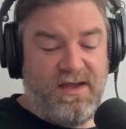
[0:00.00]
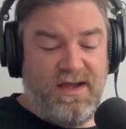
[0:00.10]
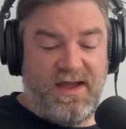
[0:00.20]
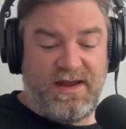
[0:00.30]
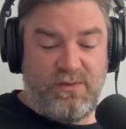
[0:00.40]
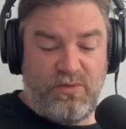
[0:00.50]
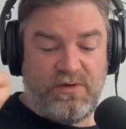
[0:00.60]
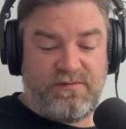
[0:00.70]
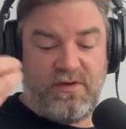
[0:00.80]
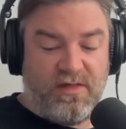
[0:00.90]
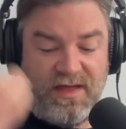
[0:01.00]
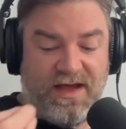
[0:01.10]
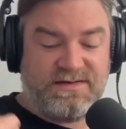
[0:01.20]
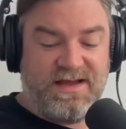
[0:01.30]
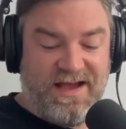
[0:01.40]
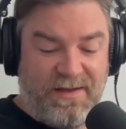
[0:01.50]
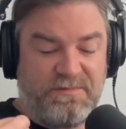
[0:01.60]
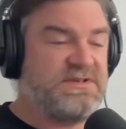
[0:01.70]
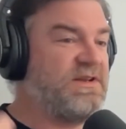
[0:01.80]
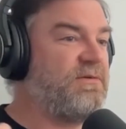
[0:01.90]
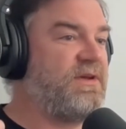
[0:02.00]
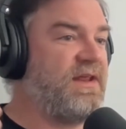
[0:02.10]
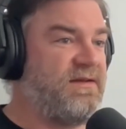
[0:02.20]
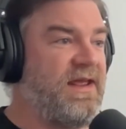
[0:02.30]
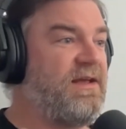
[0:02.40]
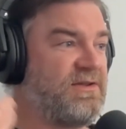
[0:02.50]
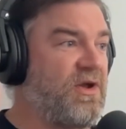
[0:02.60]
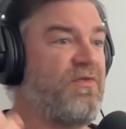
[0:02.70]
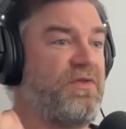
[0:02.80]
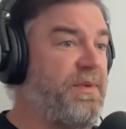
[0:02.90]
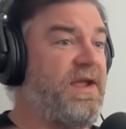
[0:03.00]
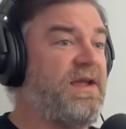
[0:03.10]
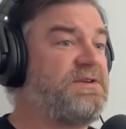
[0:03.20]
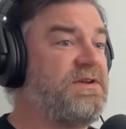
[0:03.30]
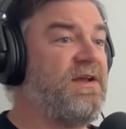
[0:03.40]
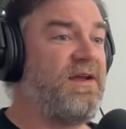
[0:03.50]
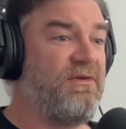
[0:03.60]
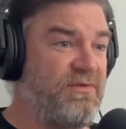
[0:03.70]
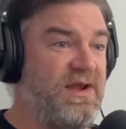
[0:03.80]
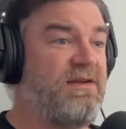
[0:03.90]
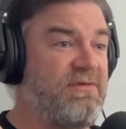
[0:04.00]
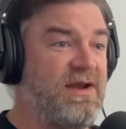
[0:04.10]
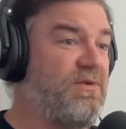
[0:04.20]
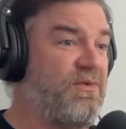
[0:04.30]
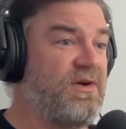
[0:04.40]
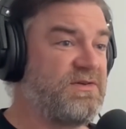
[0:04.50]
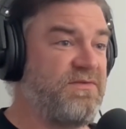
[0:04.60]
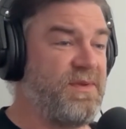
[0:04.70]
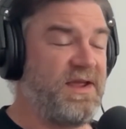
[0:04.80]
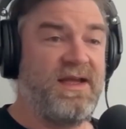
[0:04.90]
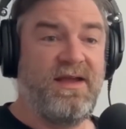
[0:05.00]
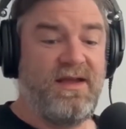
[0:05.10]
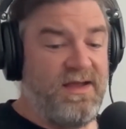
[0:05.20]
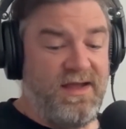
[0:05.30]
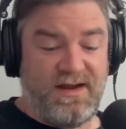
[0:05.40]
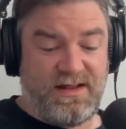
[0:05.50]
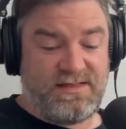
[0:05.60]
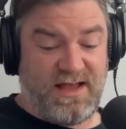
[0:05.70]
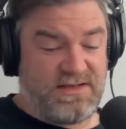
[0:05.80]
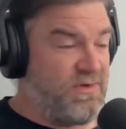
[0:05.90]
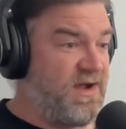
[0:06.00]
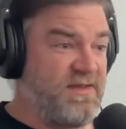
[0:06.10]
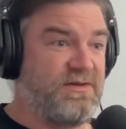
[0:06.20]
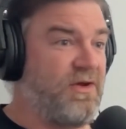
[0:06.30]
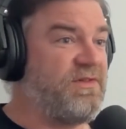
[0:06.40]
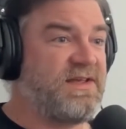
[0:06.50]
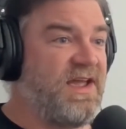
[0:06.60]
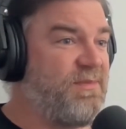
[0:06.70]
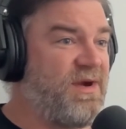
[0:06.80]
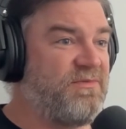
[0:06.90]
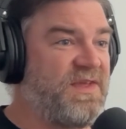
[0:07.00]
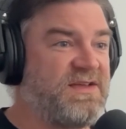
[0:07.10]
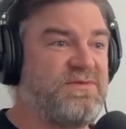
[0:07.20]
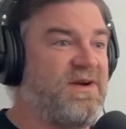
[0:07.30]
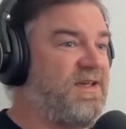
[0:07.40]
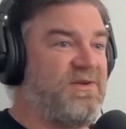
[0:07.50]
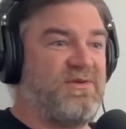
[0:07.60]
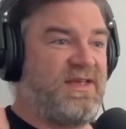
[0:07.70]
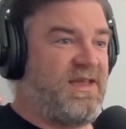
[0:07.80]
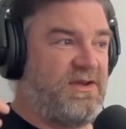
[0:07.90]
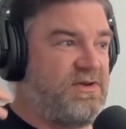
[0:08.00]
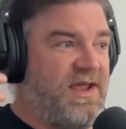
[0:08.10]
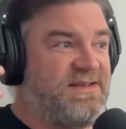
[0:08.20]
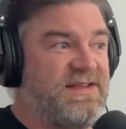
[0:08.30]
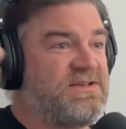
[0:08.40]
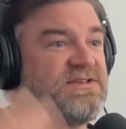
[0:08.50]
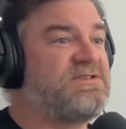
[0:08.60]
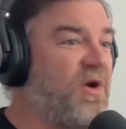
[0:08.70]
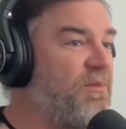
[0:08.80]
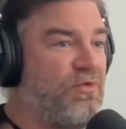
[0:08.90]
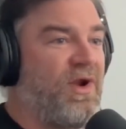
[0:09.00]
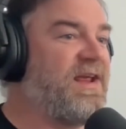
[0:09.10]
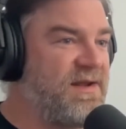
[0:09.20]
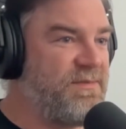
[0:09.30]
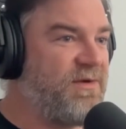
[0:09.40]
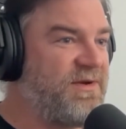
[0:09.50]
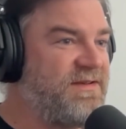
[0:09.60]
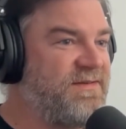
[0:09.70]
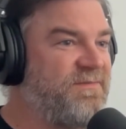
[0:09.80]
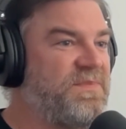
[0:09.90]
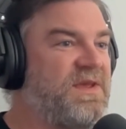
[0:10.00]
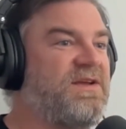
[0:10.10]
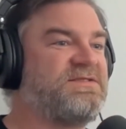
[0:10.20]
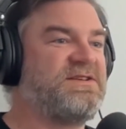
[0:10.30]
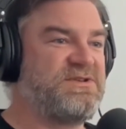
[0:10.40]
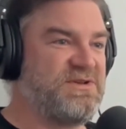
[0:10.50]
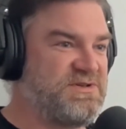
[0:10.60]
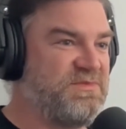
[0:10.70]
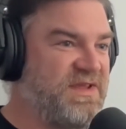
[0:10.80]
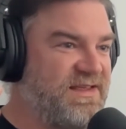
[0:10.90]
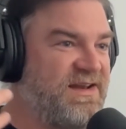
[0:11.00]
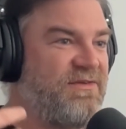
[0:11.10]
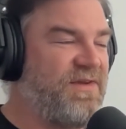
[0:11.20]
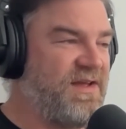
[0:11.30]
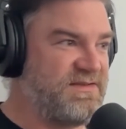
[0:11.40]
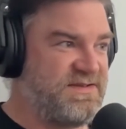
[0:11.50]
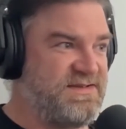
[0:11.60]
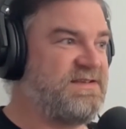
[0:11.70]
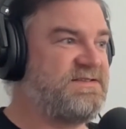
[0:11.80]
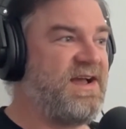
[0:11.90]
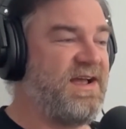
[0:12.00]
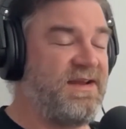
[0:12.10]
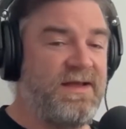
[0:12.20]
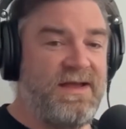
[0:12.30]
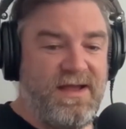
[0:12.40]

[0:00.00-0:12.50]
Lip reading: And he would have got that absolutely nailed on the page. It really, really works for me. And that's why the novel came out. That's why, you know, he didn't stop writing about it, because it's just something that he feels is inside.